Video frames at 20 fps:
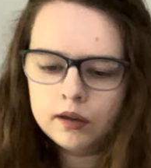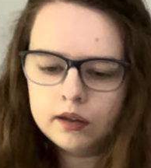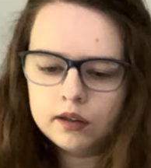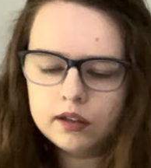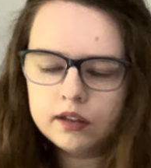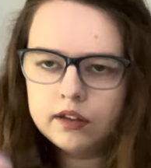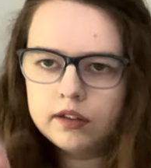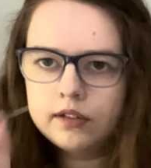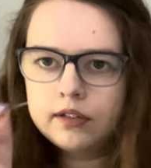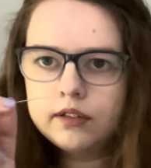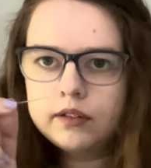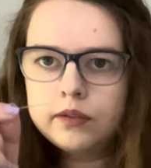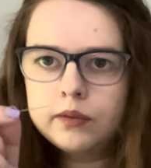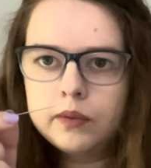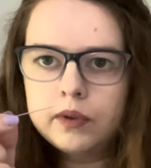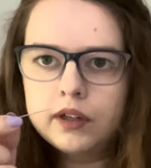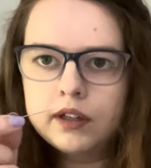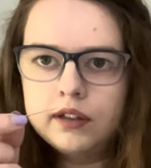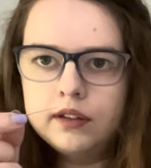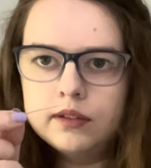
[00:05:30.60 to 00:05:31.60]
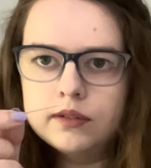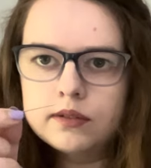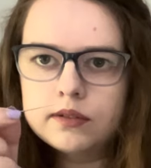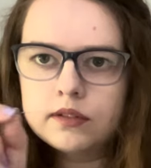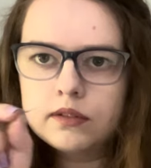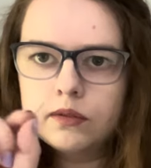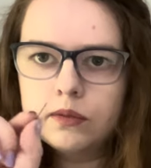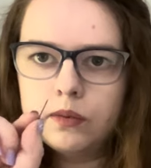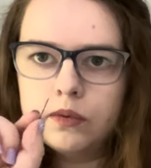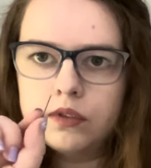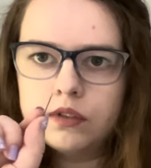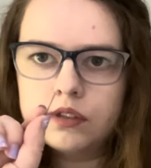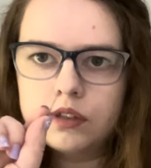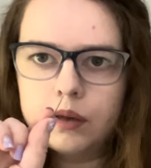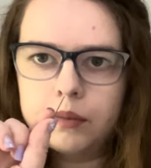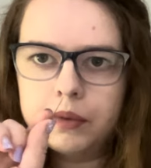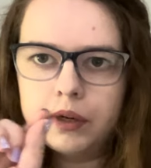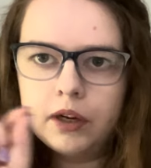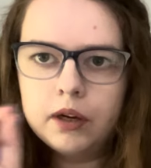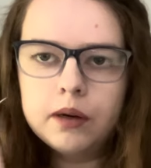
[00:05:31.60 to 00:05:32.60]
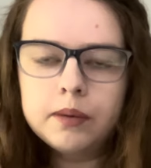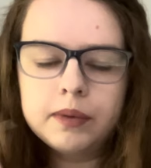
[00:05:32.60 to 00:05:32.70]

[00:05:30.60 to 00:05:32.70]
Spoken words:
This is the one I use all the time at home,